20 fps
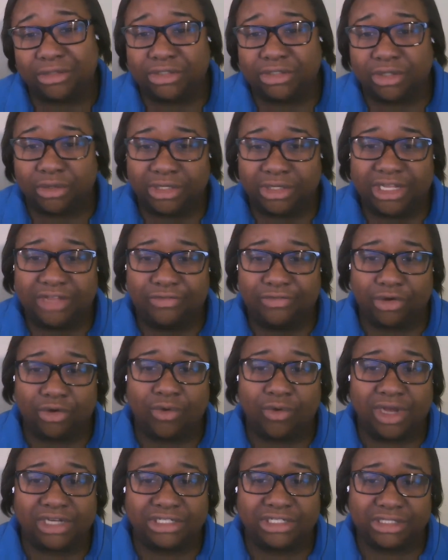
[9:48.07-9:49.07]
So leave your
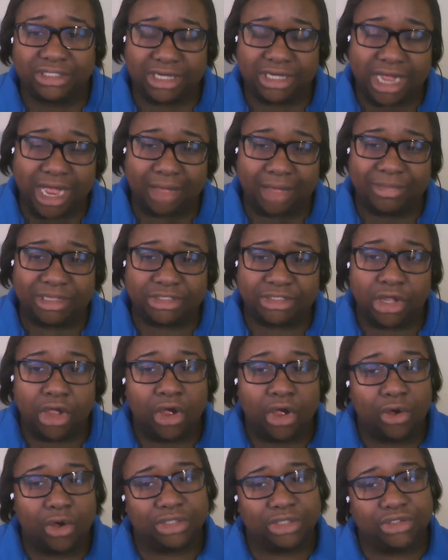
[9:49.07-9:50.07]
questions and comments
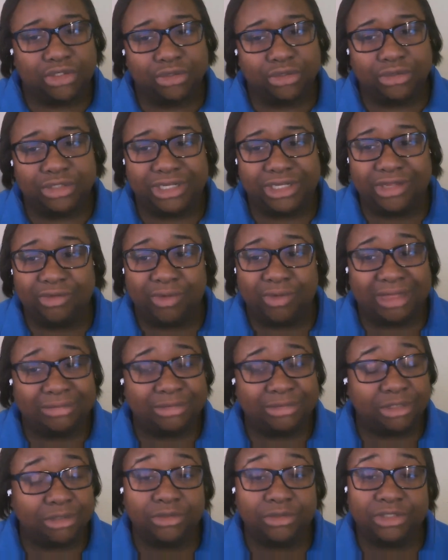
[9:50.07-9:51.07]
on
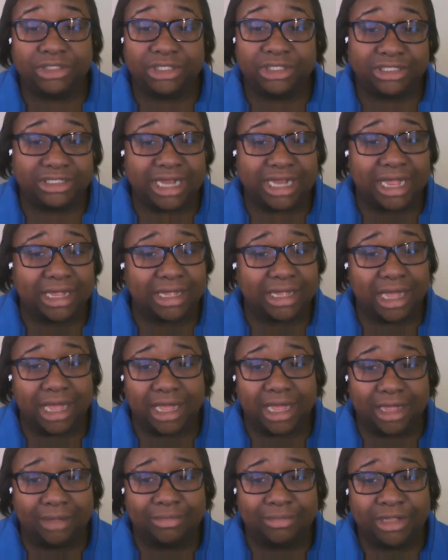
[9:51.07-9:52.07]

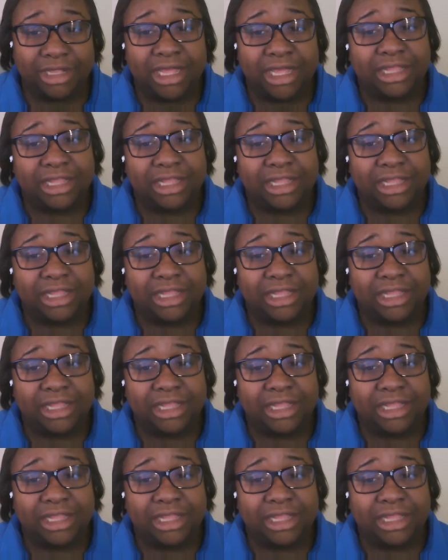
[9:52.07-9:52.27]
2dwebsolutions.com.